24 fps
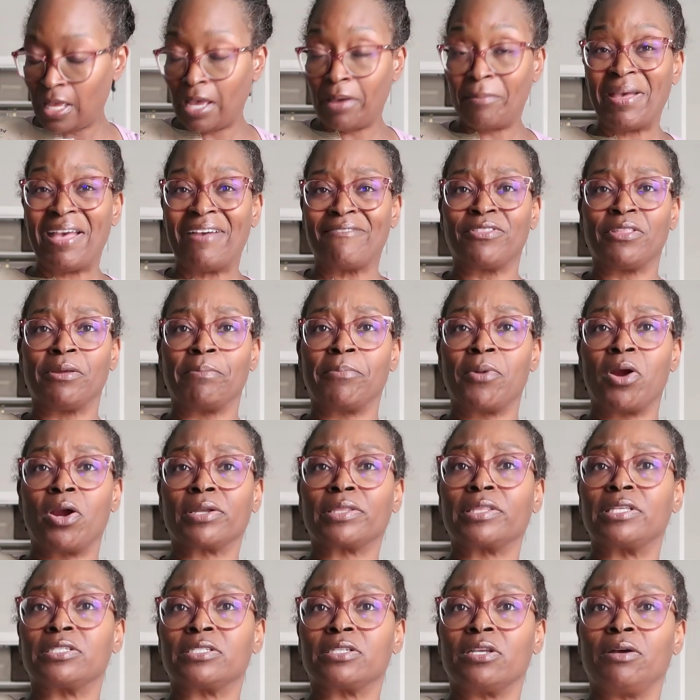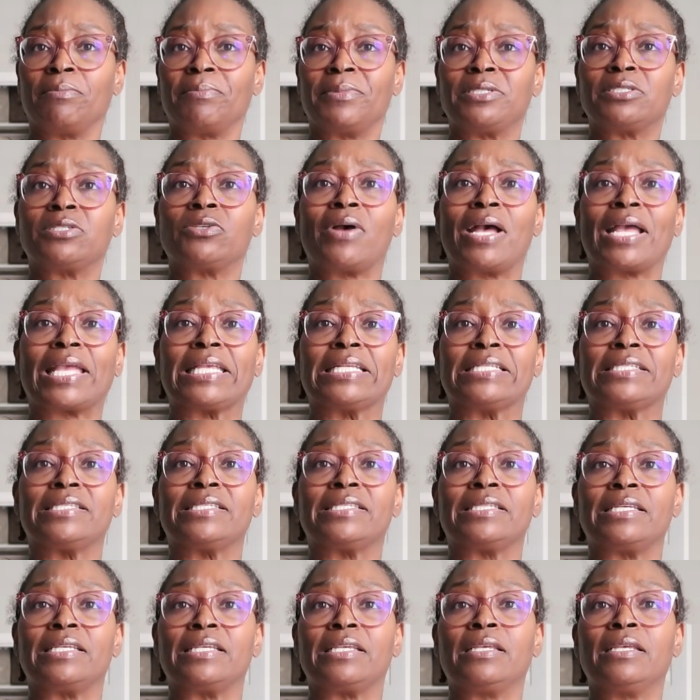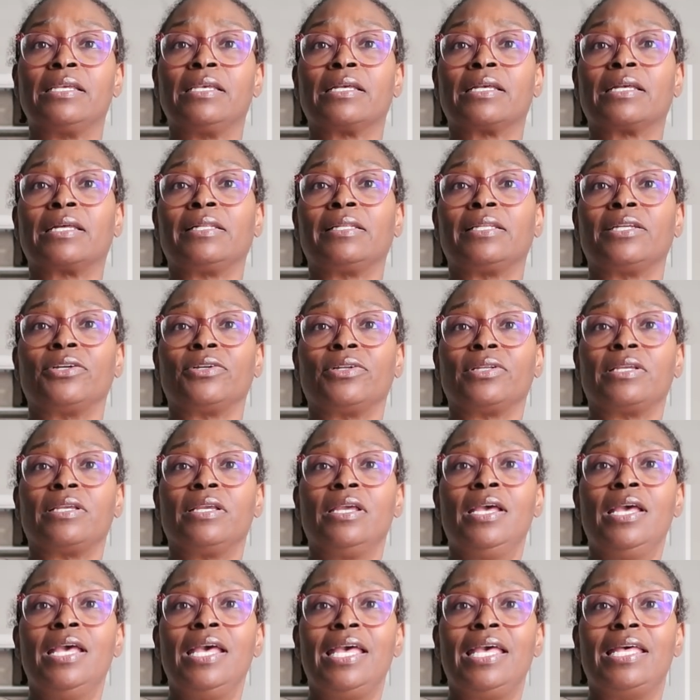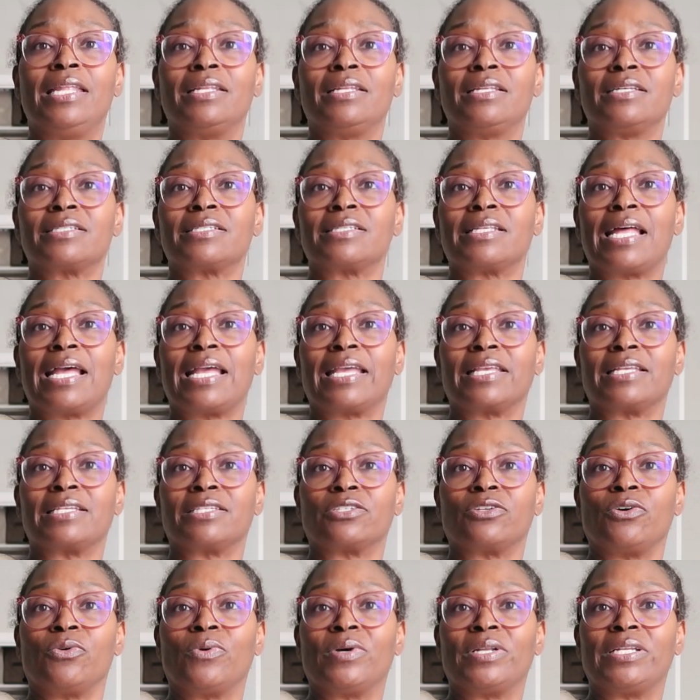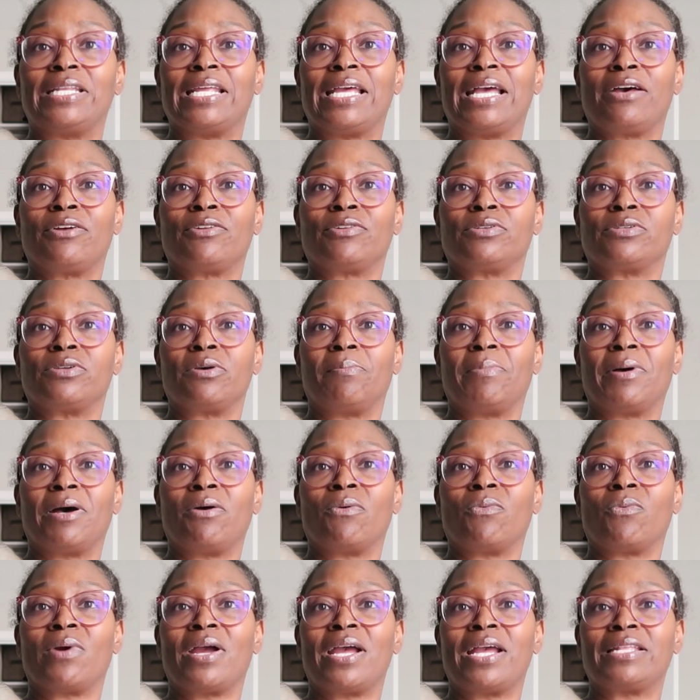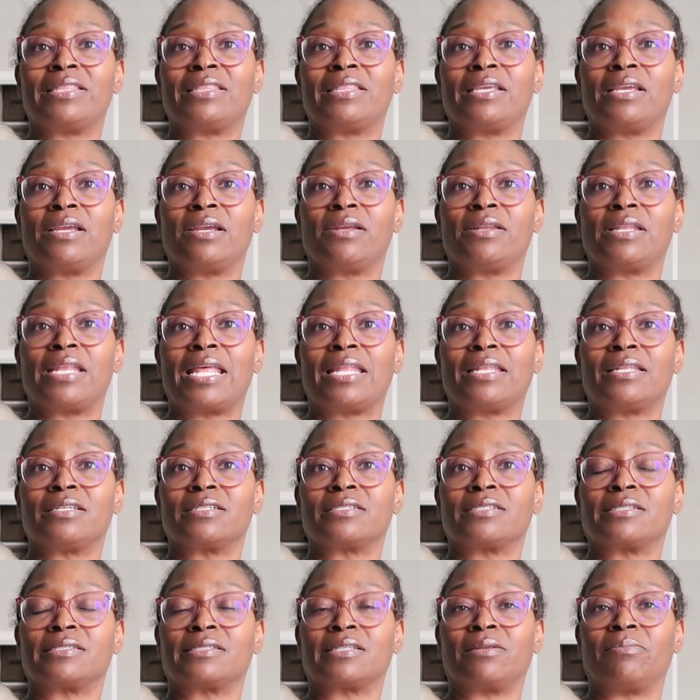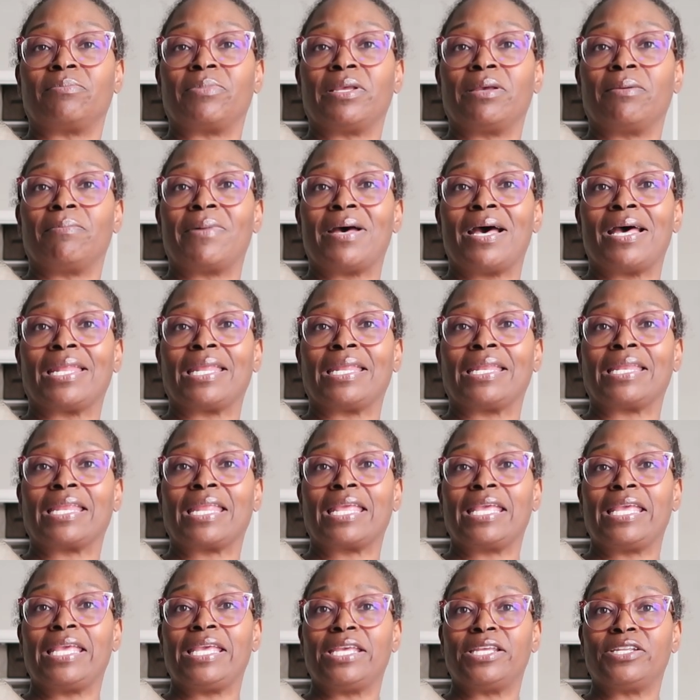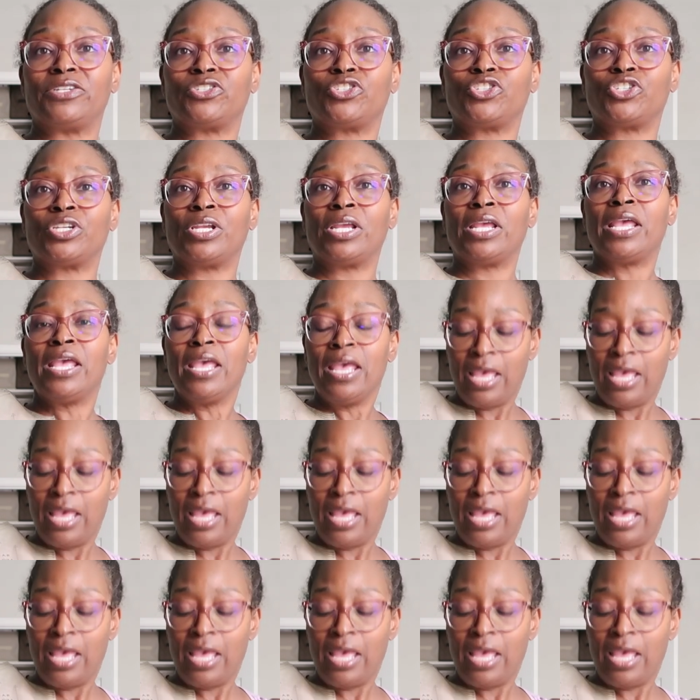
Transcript: I'm gonna have to mark this on me so I can see clearly. It looks like it's going down to about right there, and that looks to be about an inch.